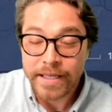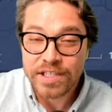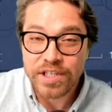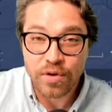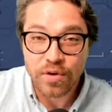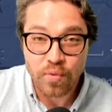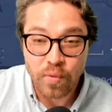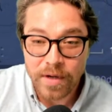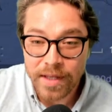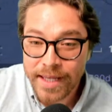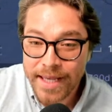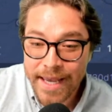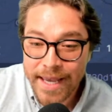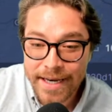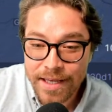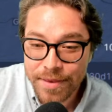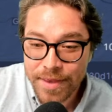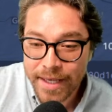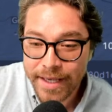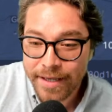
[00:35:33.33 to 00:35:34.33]
is there really
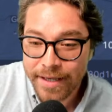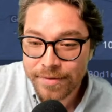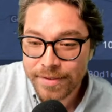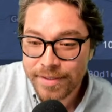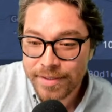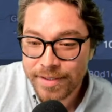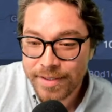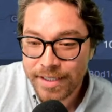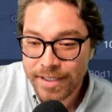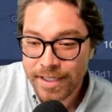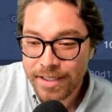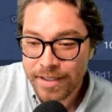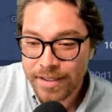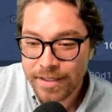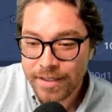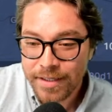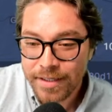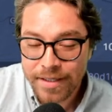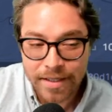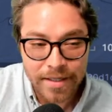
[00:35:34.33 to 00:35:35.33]
anything else to see?
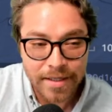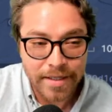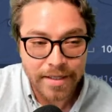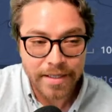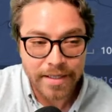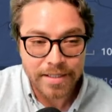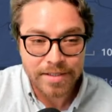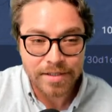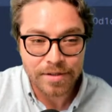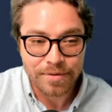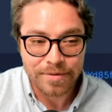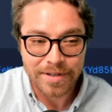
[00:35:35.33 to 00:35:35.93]
Is there